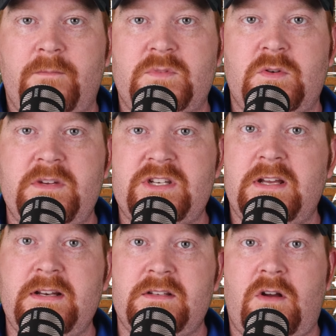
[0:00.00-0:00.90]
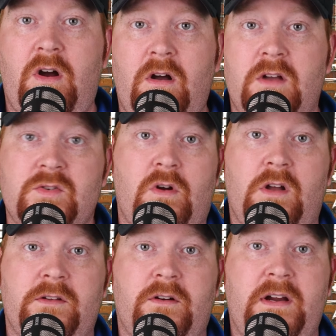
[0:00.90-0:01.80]
So Michigan is also
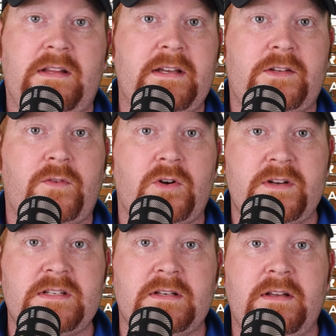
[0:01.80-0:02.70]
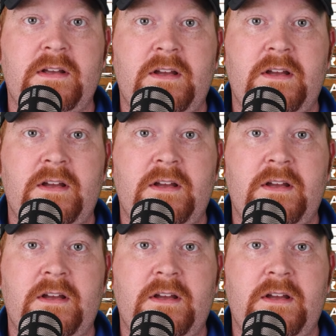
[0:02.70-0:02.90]
called the Great Lakes for a reason.